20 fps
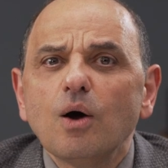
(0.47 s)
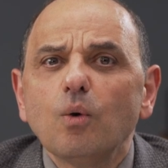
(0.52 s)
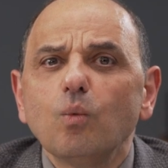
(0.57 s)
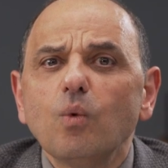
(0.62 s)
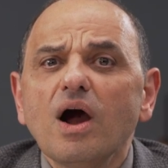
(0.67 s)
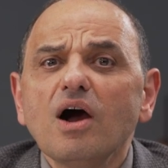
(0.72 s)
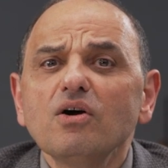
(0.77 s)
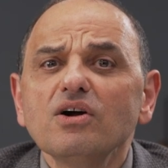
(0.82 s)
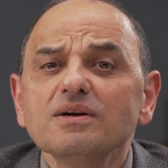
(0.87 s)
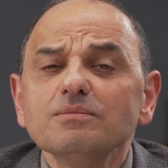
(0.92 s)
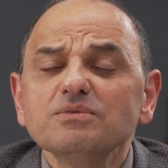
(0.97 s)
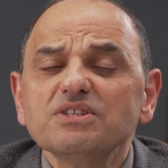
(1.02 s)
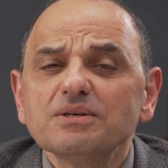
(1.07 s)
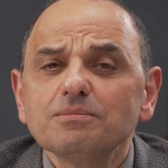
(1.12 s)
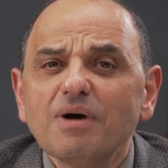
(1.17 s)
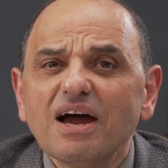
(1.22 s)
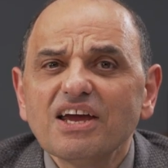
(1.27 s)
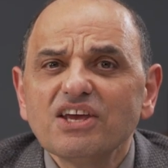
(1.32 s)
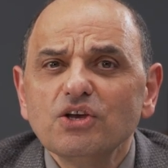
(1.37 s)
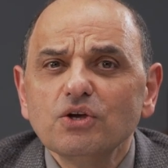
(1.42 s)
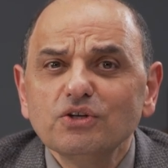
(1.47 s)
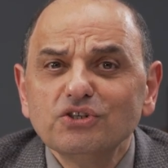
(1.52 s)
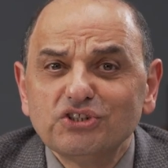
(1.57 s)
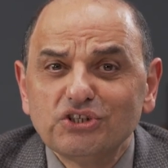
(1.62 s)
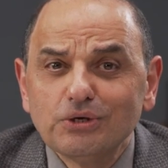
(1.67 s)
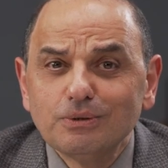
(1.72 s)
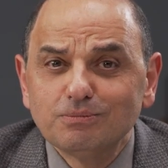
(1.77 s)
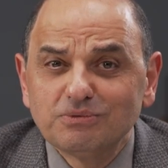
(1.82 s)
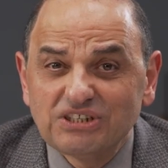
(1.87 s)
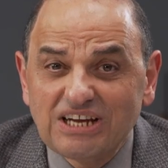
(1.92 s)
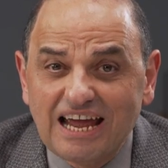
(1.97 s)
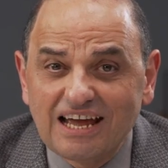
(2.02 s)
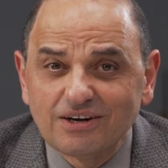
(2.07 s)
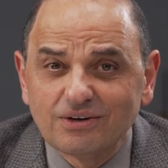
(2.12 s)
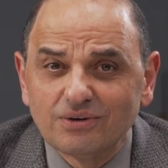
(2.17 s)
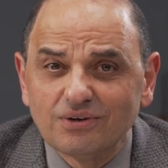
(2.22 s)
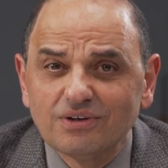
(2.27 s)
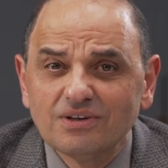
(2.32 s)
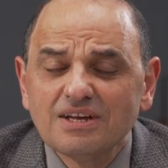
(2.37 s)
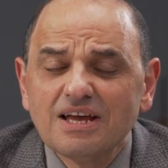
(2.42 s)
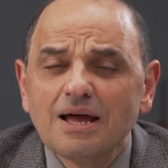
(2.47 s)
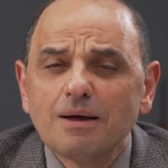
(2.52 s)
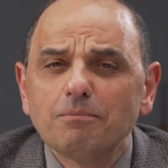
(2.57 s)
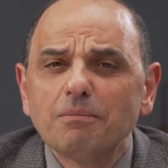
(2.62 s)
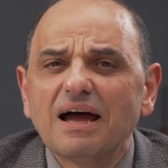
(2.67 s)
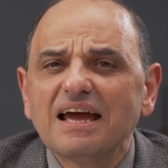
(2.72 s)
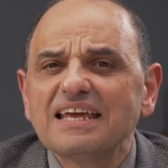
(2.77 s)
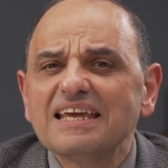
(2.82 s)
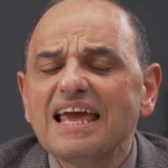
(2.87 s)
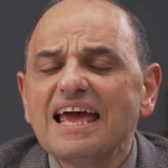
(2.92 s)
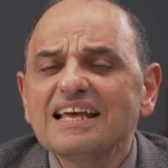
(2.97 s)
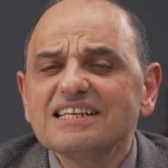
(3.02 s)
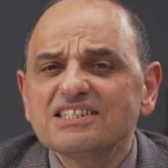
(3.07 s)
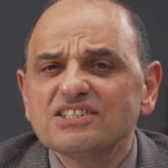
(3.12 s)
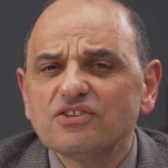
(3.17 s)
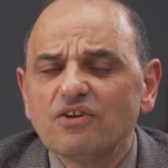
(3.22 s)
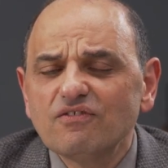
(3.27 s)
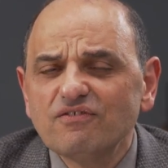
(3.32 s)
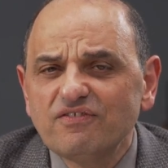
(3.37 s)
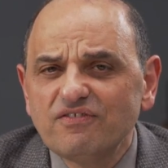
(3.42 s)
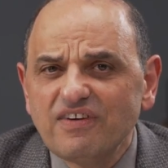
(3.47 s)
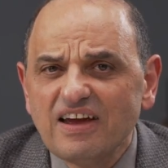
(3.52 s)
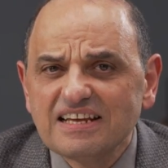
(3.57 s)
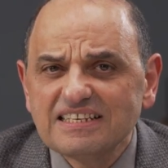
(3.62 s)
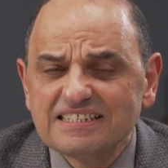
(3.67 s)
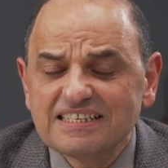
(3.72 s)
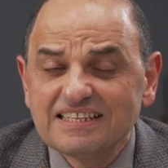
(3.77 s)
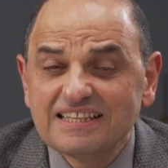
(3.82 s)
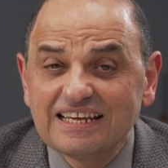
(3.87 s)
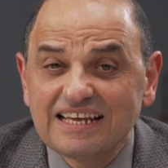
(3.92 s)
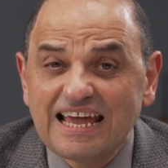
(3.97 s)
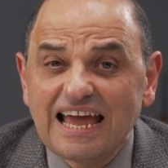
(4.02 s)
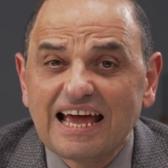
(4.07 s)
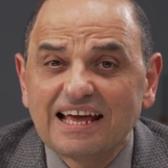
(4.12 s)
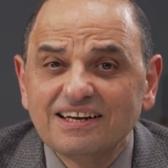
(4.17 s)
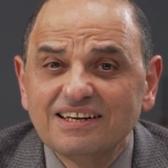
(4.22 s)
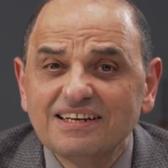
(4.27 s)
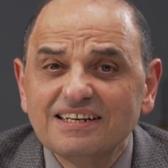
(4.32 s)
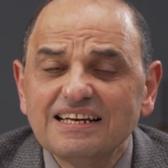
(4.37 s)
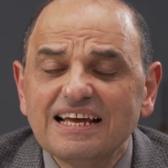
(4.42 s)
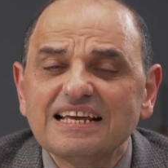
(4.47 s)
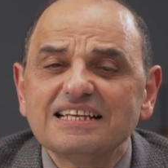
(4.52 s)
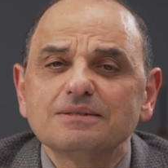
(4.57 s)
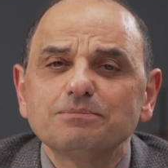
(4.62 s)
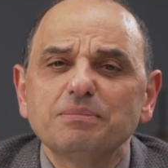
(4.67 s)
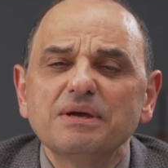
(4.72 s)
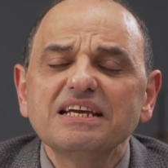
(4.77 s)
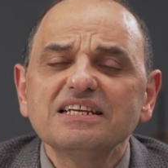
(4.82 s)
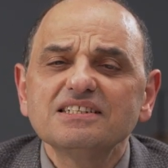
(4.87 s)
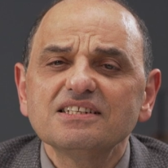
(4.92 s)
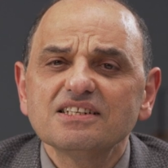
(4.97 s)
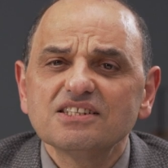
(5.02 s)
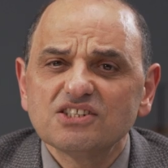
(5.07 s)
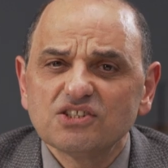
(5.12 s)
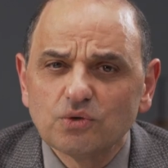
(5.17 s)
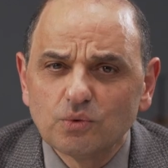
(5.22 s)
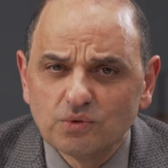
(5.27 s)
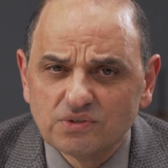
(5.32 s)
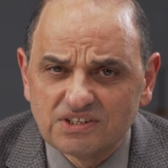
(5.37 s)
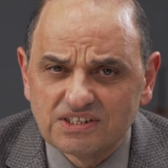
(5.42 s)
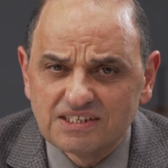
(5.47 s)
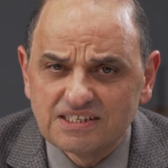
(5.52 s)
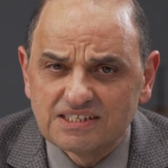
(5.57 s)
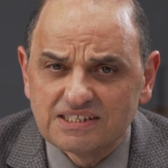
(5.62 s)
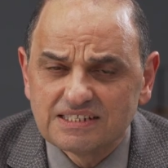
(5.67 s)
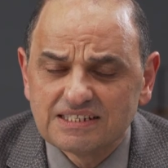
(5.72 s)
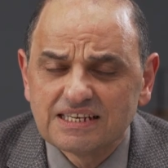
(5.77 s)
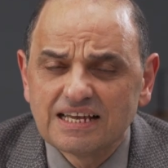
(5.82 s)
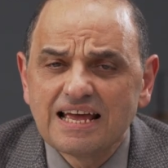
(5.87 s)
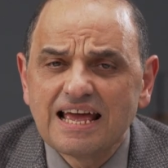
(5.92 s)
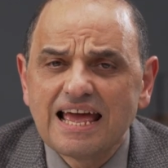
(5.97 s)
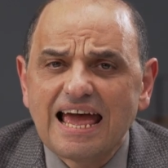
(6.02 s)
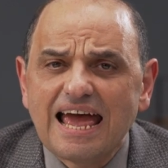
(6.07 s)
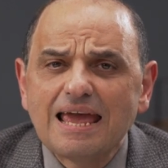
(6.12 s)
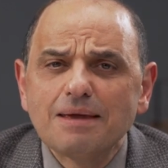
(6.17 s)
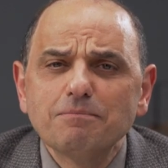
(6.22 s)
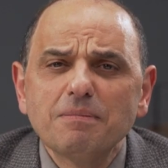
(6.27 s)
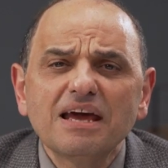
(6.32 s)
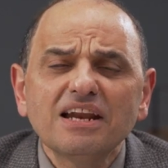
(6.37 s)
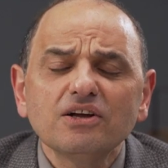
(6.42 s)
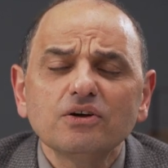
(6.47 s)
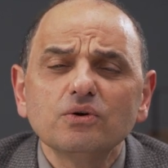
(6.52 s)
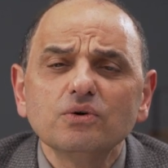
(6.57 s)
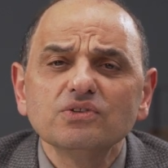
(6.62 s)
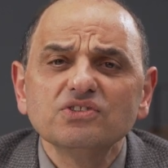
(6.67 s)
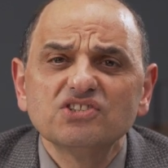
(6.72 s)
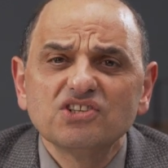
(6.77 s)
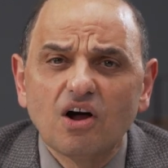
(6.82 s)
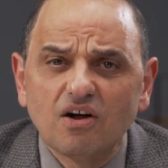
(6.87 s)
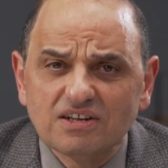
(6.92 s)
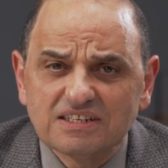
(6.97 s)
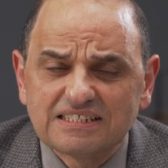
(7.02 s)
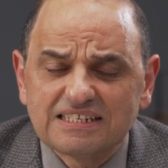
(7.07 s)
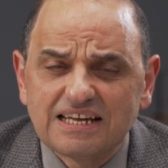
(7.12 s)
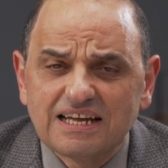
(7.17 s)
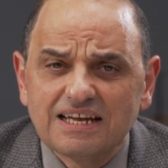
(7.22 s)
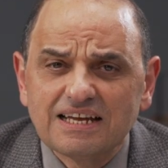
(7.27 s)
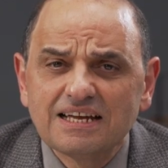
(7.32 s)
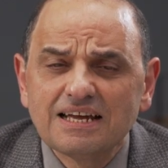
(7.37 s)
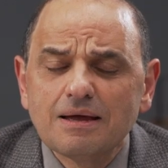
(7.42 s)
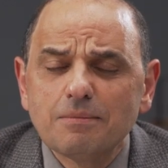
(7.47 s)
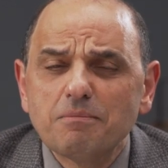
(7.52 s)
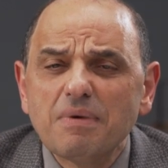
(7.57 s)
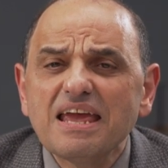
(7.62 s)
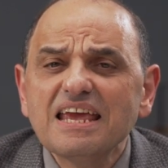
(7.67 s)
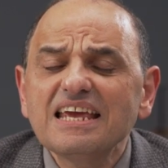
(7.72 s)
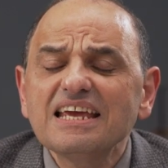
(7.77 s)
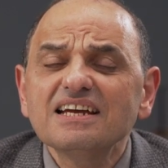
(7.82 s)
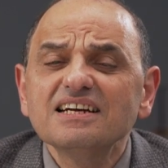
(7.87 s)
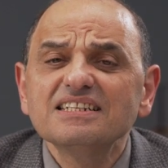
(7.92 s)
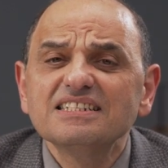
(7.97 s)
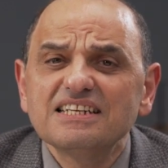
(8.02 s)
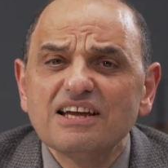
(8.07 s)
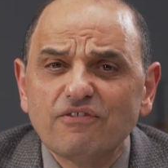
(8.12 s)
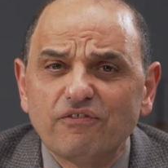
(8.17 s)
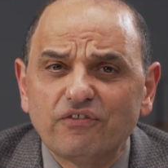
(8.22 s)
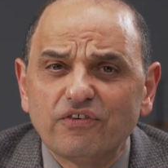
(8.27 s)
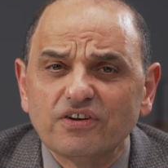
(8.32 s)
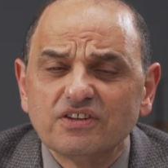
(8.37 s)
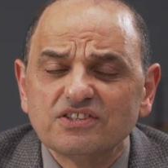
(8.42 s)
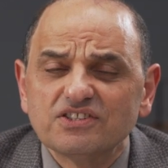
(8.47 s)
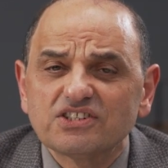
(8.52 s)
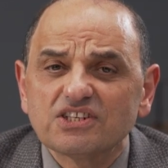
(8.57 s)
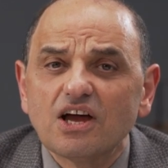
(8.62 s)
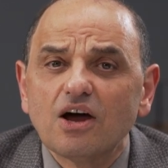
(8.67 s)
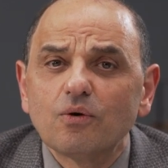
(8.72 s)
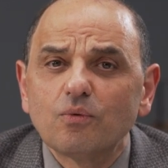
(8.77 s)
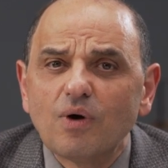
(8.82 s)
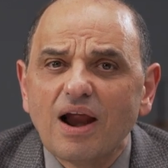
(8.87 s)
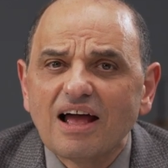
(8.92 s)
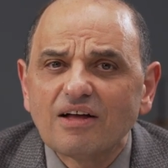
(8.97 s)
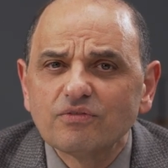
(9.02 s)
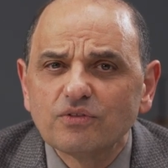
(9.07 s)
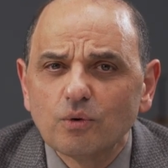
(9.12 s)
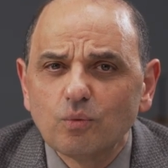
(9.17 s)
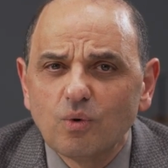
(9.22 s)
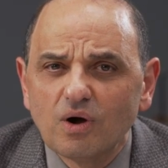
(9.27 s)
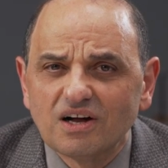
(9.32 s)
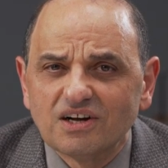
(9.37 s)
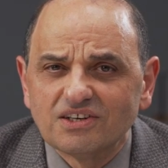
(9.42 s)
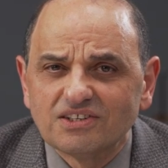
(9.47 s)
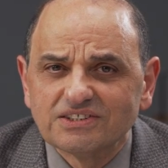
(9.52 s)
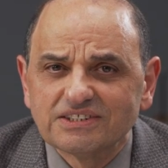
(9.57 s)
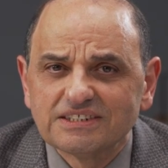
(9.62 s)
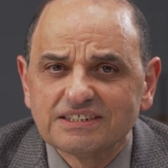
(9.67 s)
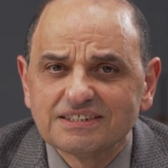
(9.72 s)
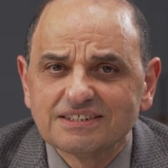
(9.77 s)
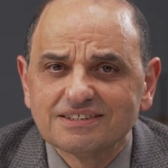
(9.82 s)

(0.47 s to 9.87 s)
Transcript: Welcome to my YouTube channel. My guest on Facing the Canon is Peter Saunders, a medical doctor making a difference around the world.